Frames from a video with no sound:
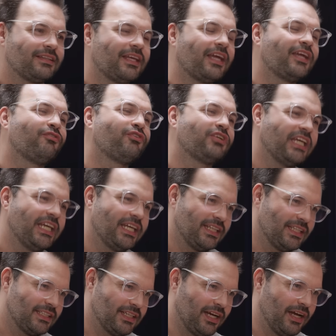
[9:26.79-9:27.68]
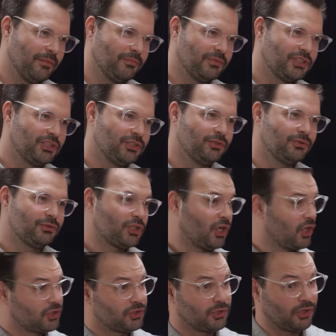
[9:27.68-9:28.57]
Thank you for taking the time to
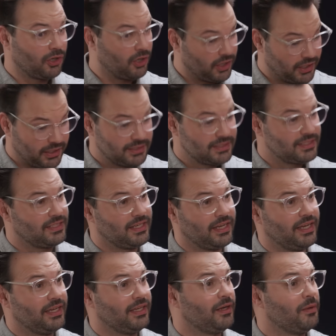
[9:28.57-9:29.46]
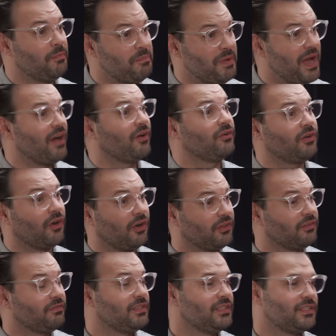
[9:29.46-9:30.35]
talk to our audience today about
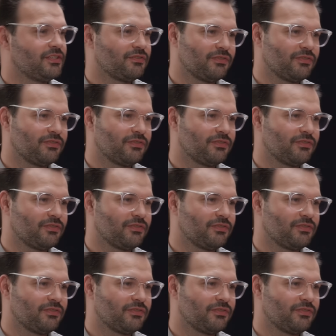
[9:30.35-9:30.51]
all of these